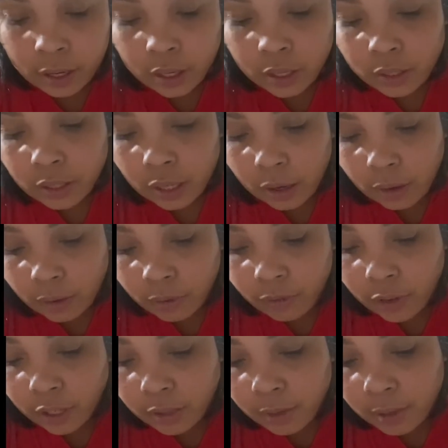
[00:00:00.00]
So the
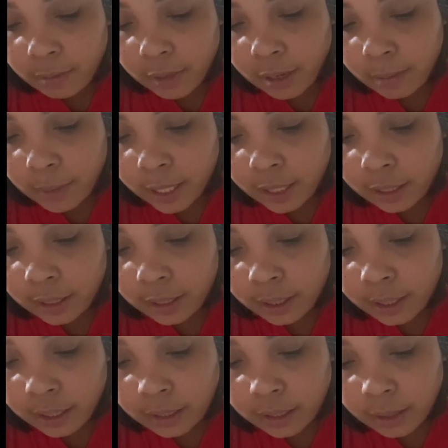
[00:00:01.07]
first one I'm going to make
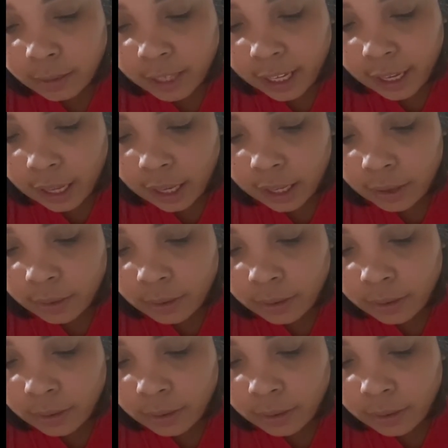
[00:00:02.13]
is going to be yellow.